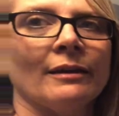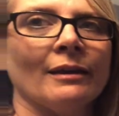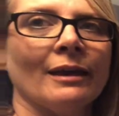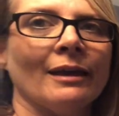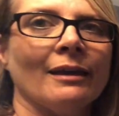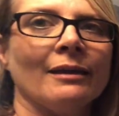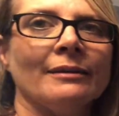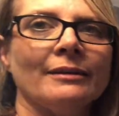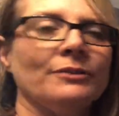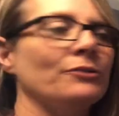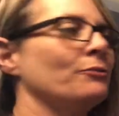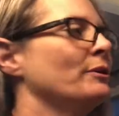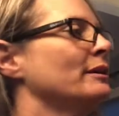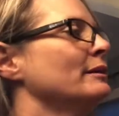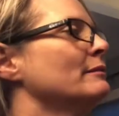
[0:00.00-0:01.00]
and it's
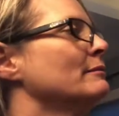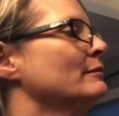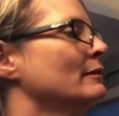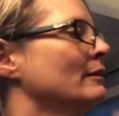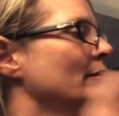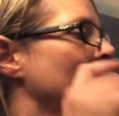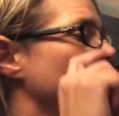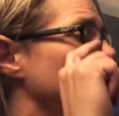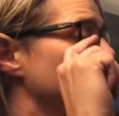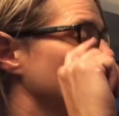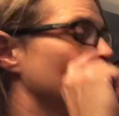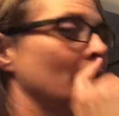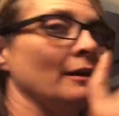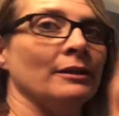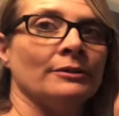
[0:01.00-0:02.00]
threaded, all right?
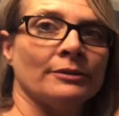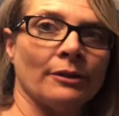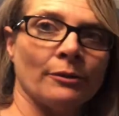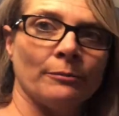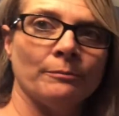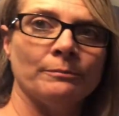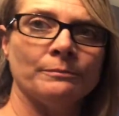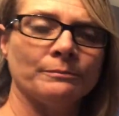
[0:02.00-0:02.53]
So